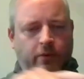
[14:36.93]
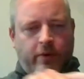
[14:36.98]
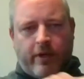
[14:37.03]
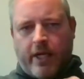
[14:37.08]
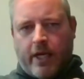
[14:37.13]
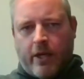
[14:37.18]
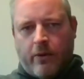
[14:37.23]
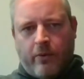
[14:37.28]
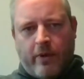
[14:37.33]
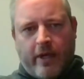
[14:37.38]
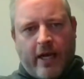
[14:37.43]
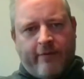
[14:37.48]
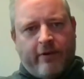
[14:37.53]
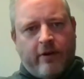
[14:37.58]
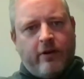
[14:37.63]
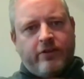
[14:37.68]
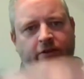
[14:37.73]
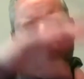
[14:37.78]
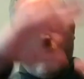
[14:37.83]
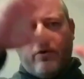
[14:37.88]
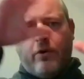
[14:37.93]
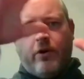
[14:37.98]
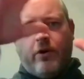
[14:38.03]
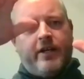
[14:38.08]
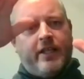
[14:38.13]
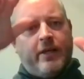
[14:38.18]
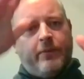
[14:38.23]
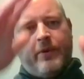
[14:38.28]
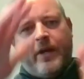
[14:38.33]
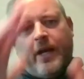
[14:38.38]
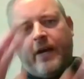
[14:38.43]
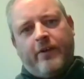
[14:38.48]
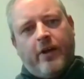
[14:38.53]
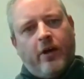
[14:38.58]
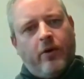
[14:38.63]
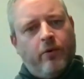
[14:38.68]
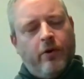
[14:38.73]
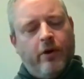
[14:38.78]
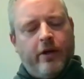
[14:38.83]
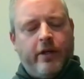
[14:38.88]
We have a lot of work and then we have
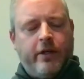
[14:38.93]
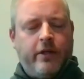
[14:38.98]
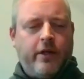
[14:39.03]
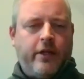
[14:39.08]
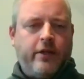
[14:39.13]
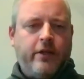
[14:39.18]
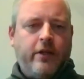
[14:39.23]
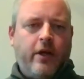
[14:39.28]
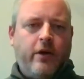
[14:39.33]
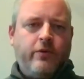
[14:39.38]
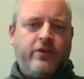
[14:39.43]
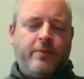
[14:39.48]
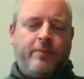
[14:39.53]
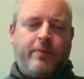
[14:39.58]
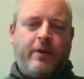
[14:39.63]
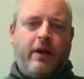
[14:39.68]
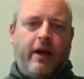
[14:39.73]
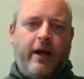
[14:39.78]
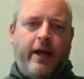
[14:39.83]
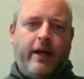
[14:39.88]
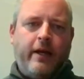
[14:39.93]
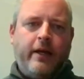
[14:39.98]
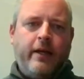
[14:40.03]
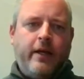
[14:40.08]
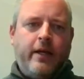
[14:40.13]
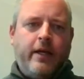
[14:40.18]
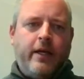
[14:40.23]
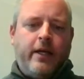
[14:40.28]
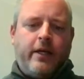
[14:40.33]
no work, and no supplier